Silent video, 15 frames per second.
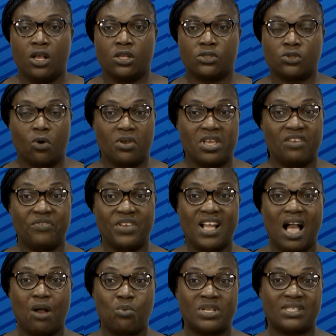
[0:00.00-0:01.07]
So if he
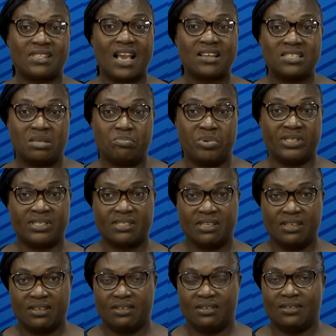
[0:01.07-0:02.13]
can withstand the beating,